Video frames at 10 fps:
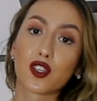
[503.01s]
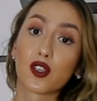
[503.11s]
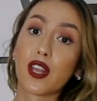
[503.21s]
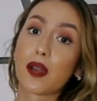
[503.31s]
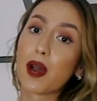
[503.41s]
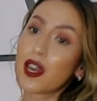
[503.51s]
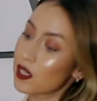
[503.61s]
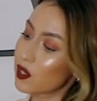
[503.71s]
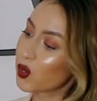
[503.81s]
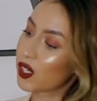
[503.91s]
turtleneck
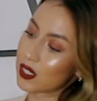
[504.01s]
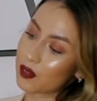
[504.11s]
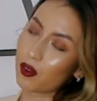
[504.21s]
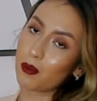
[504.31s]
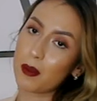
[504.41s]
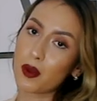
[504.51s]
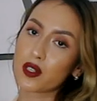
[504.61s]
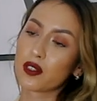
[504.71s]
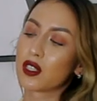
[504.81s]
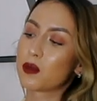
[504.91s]
bodysuit because from my personal